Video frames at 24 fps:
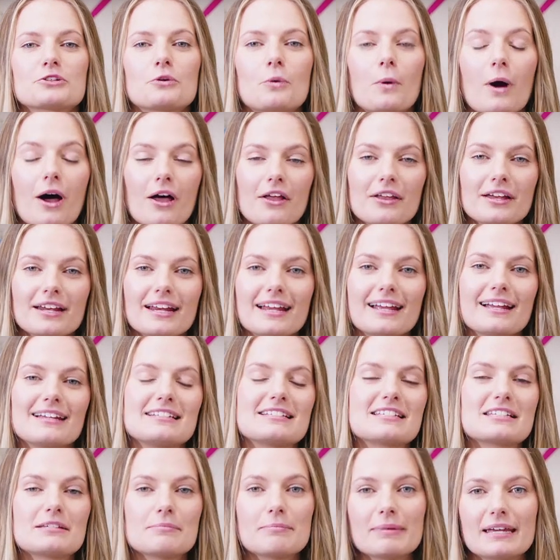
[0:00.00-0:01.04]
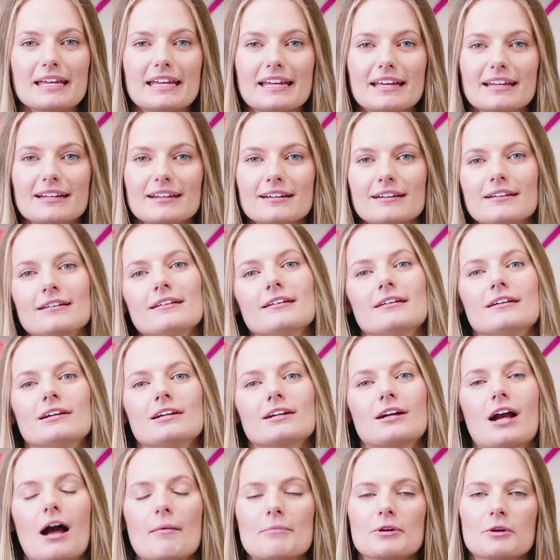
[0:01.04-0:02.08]
quality and speed.
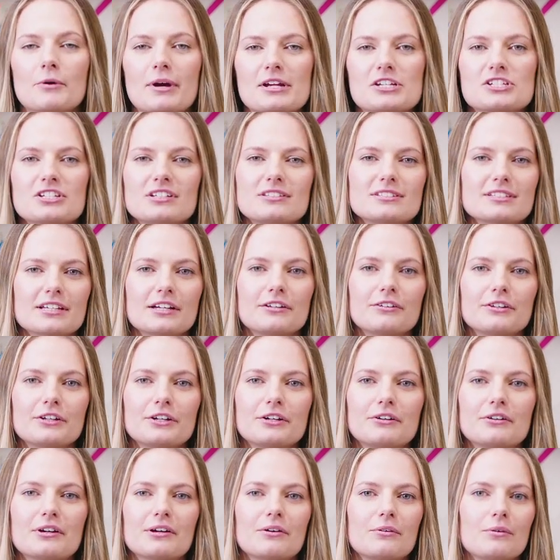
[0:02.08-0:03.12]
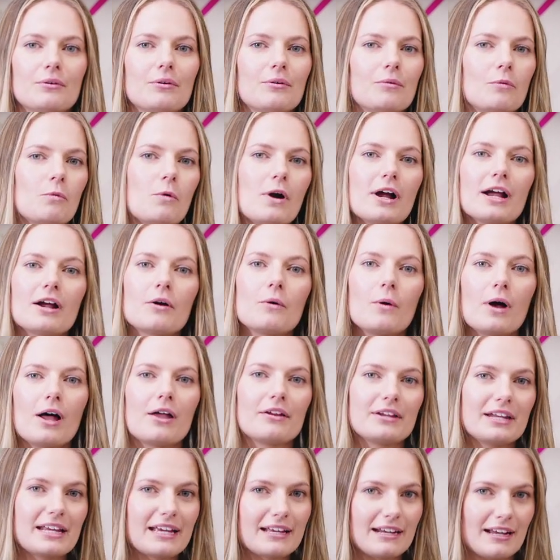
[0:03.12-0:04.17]
Common questions include, what
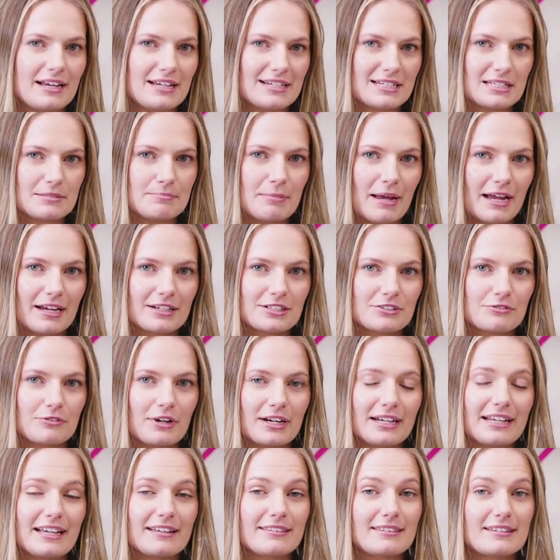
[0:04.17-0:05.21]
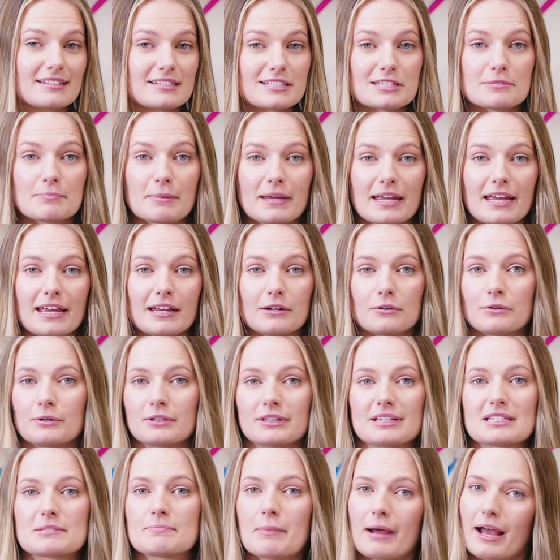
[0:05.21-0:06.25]
quality can I expect running at this speed or
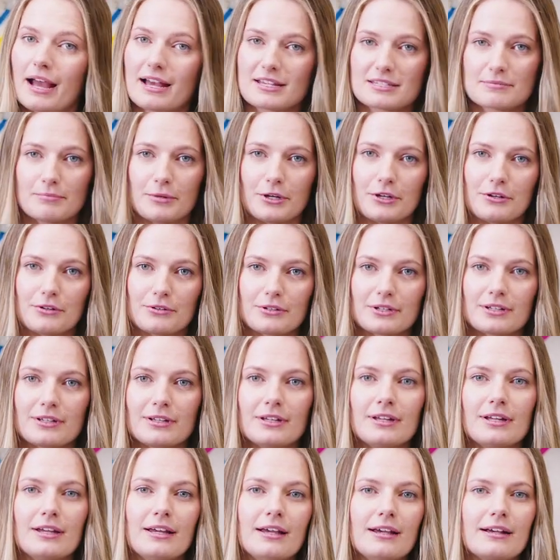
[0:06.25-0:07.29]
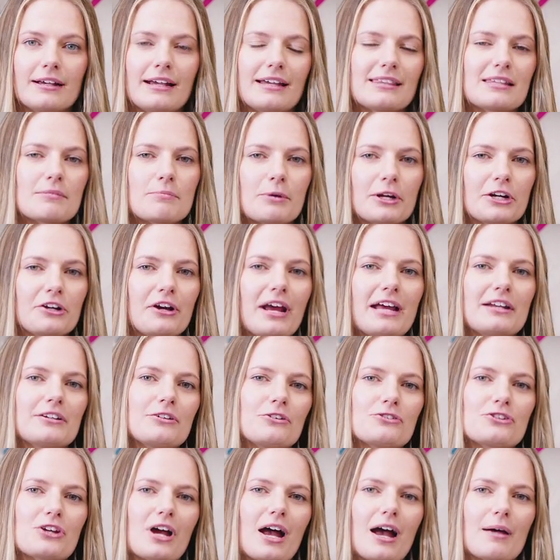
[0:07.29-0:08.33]
this pass mode? Can the printer
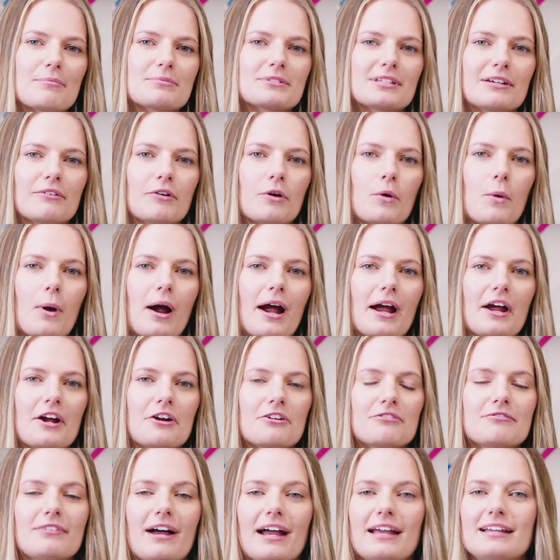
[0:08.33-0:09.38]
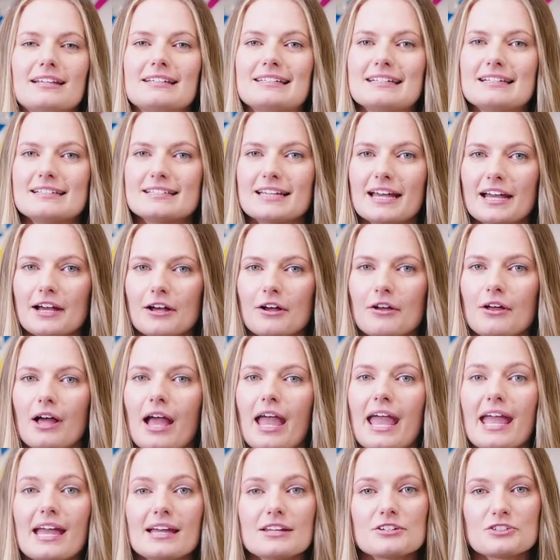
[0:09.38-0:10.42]
handle jobs that require fine detail
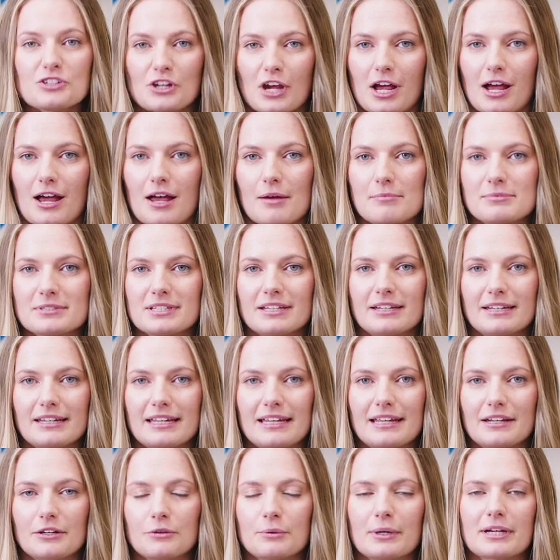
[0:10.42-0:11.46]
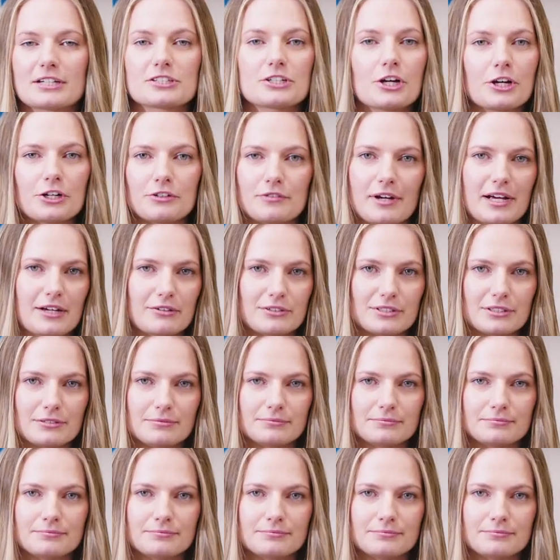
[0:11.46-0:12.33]
and jobs that need quick turnaround?